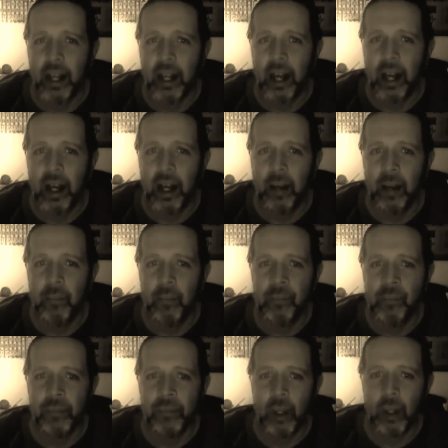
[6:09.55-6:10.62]
Um,
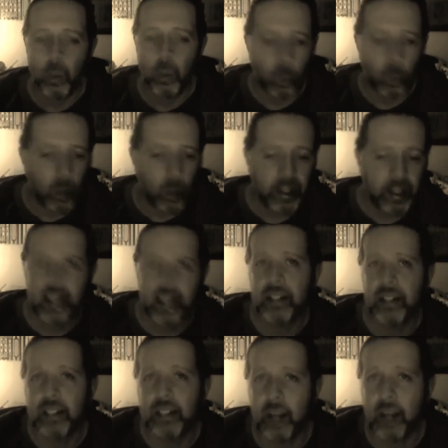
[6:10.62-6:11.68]
what
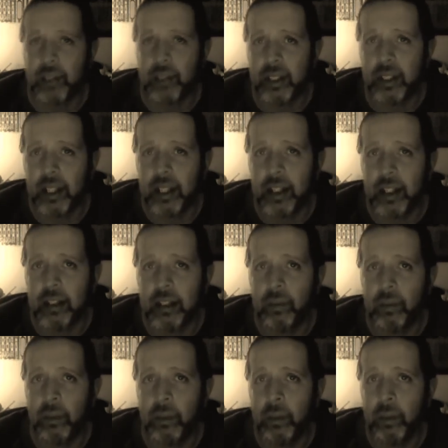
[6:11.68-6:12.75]
Kenan Thompson did
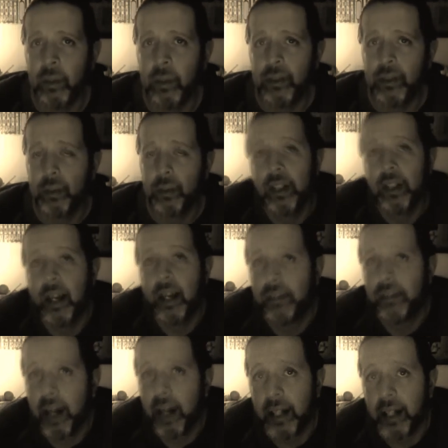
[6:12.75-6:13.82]
was was kind of
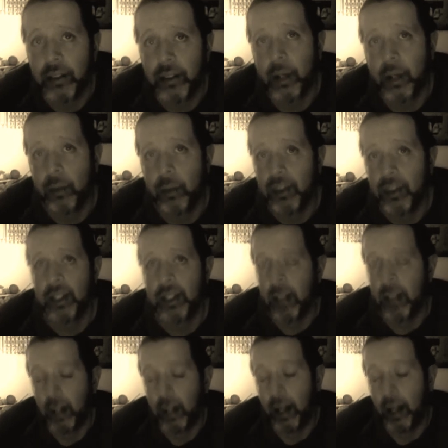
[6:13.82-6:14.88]
funny, so I will
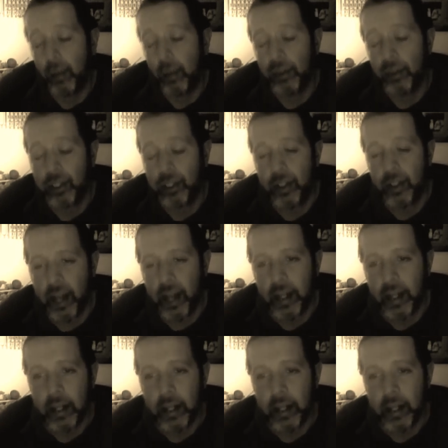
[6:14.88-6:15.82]
I, I will say that,